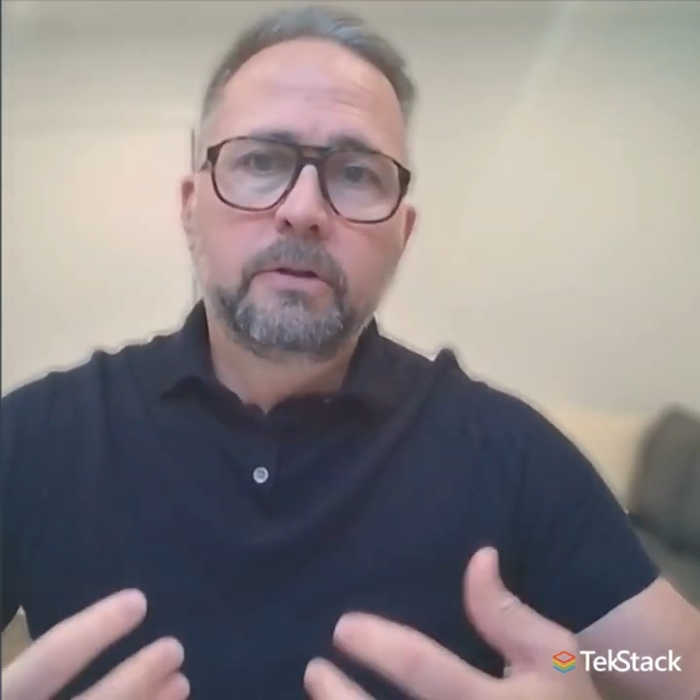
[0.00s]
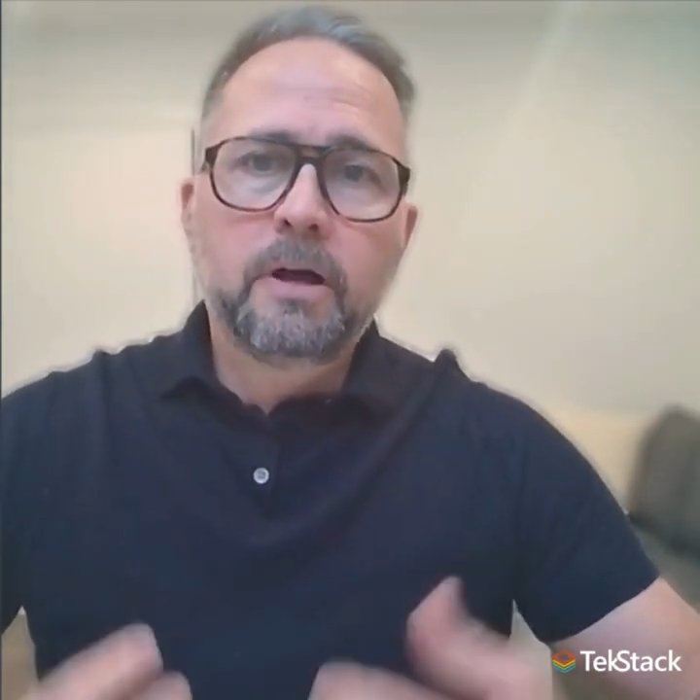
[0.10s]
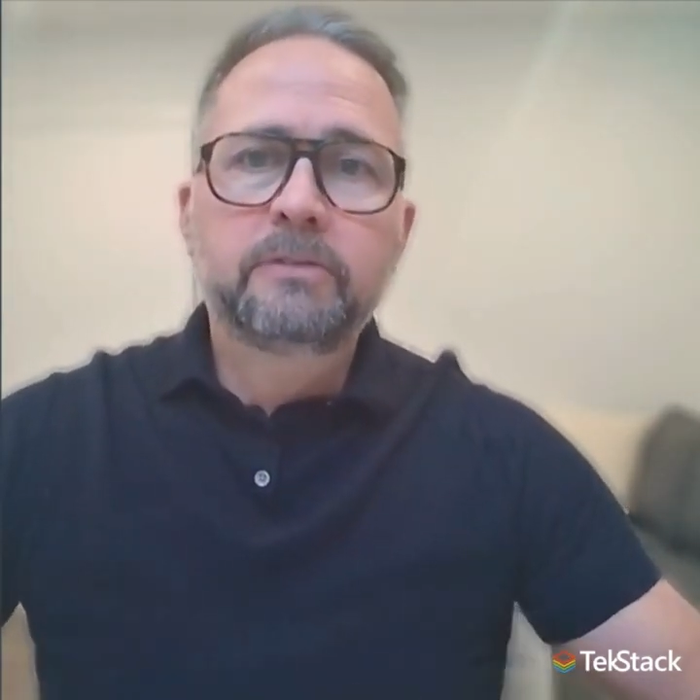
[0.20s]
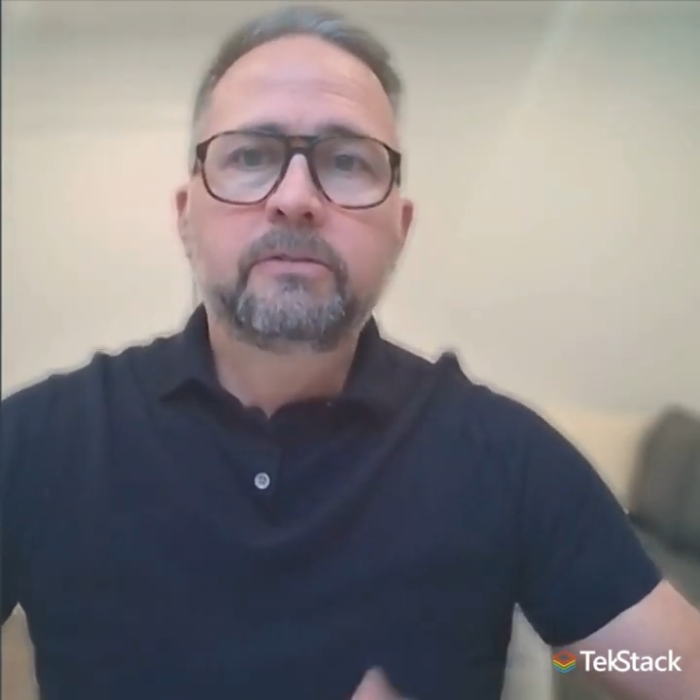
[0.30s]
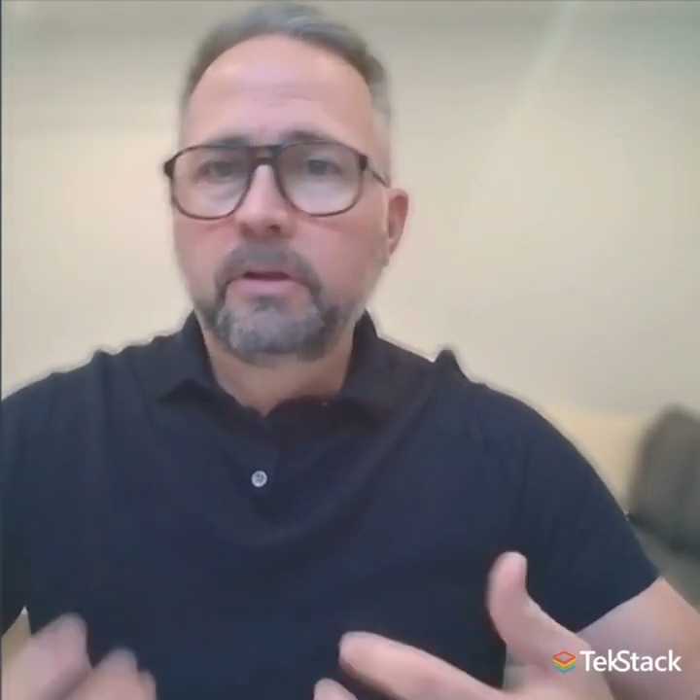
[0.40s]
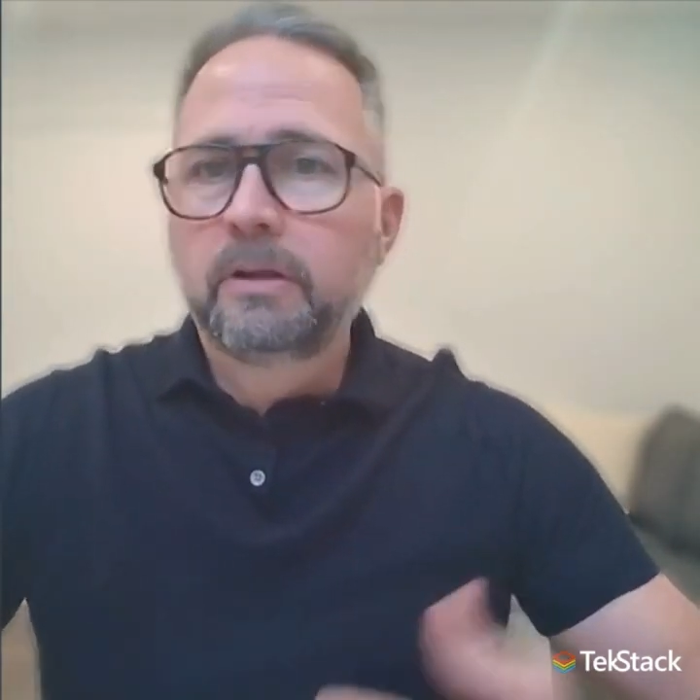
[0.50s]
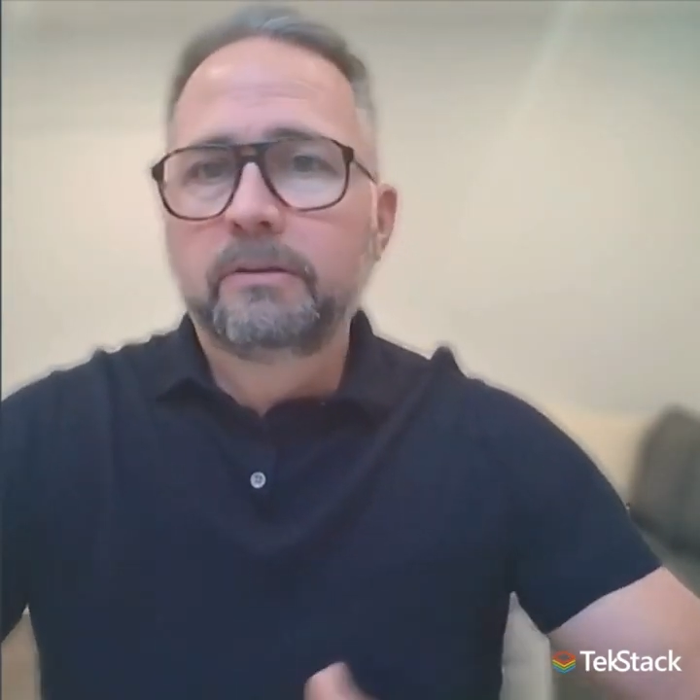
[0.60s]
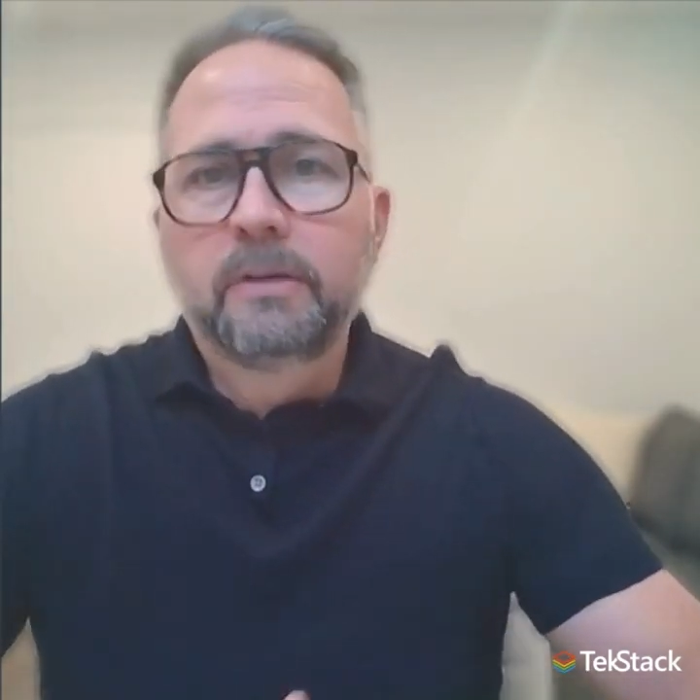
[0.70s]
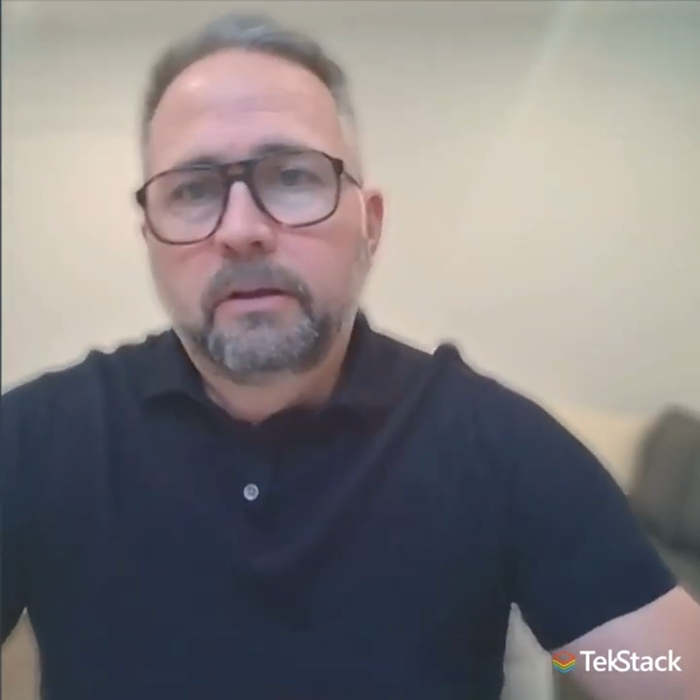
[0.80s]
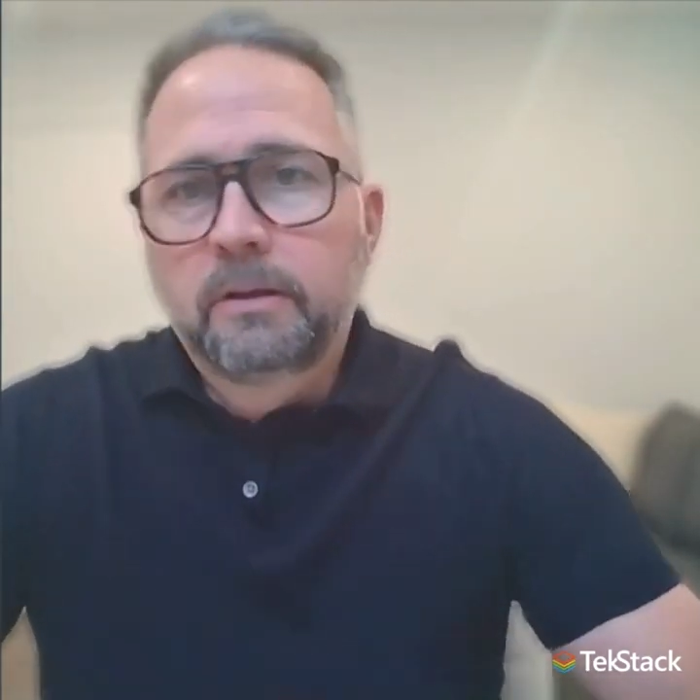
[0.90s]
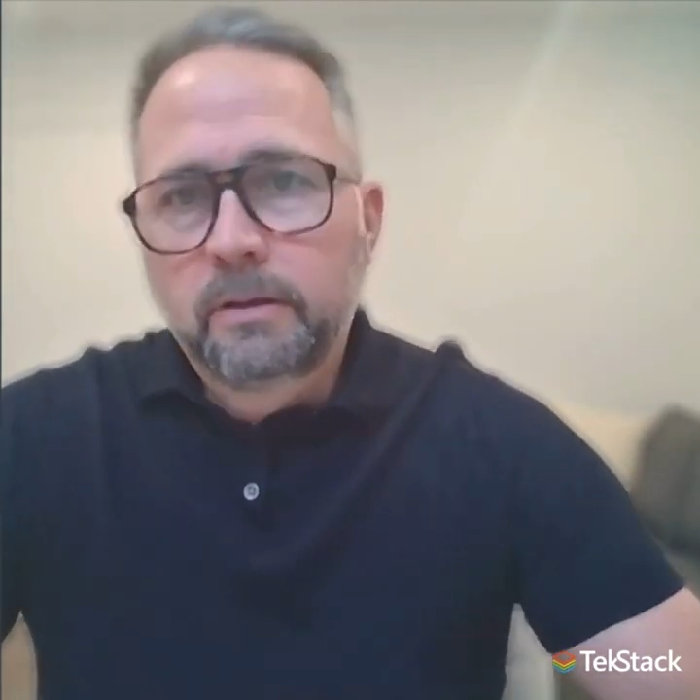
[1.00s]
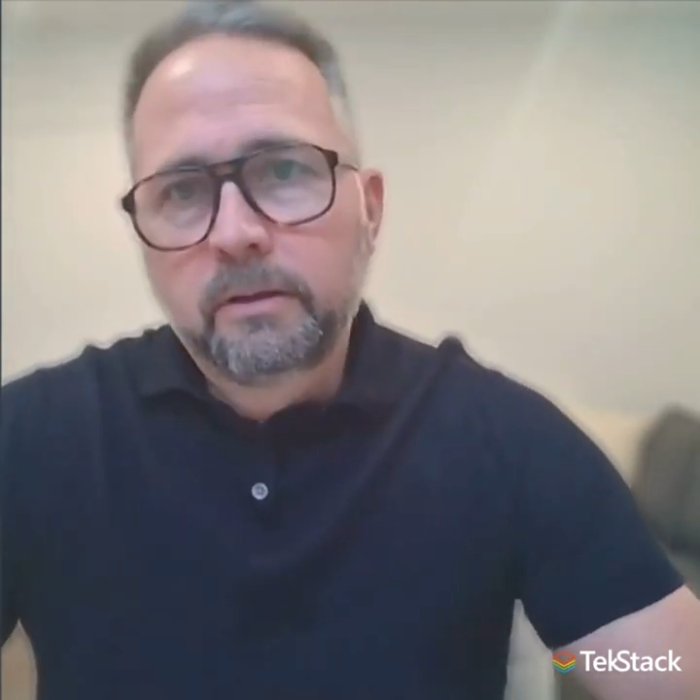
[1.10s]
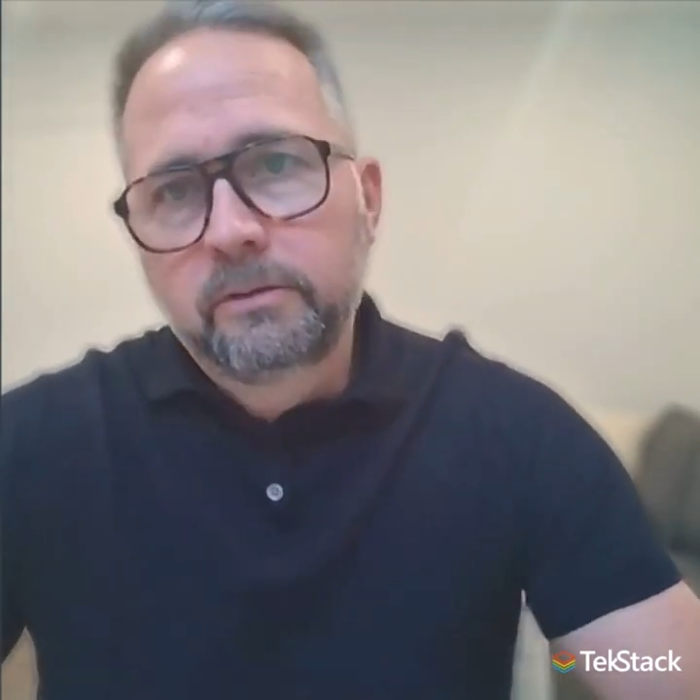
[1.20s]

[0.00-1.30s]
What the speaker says: lots of things that a